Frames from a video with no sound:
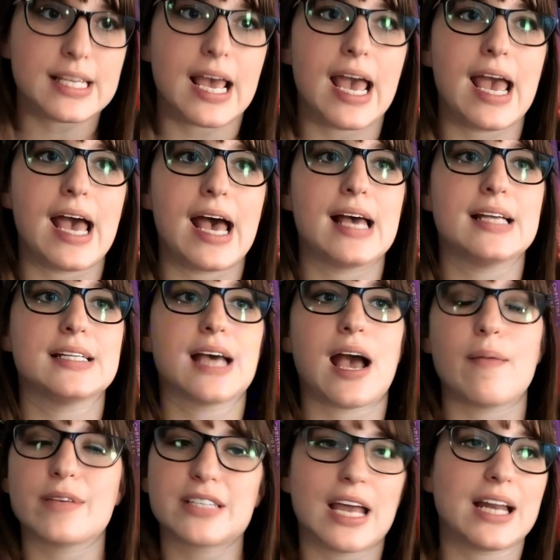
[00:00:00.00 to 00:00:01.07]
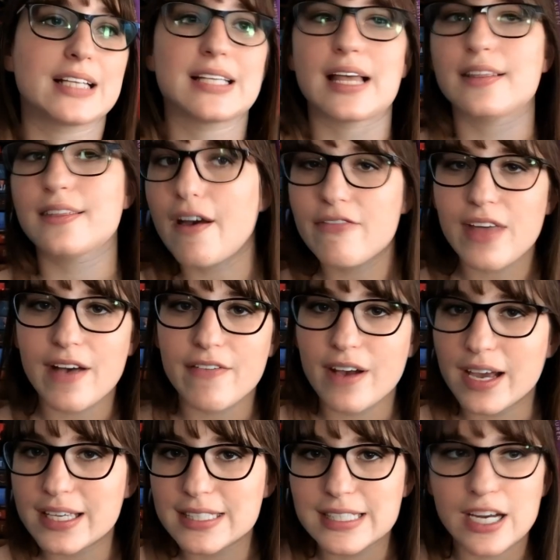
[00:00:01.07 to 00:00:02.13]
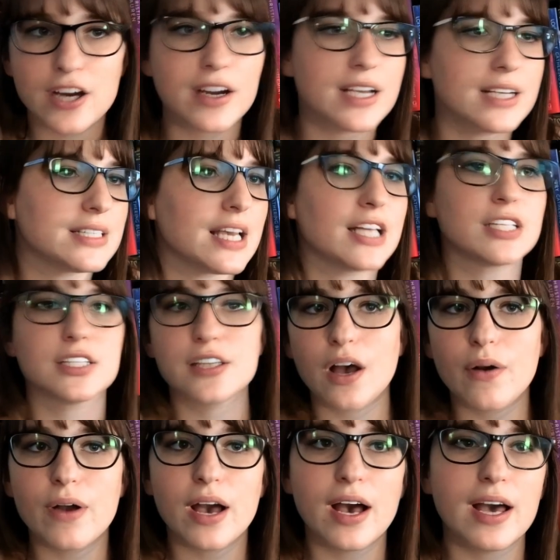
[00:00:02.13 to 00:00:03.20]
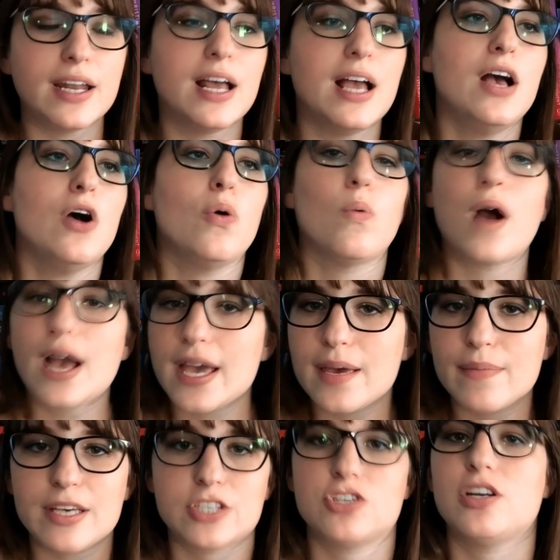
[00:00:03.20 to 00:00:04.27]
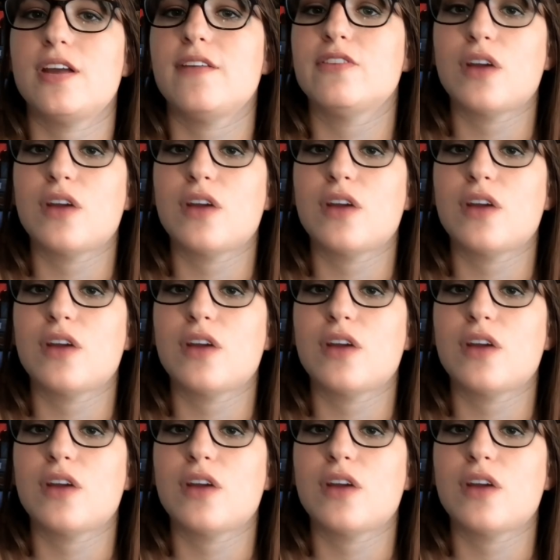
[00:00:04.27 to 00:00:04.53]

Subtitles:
and I'm excited because I love that fucking series. It's so good. YA mystery. If you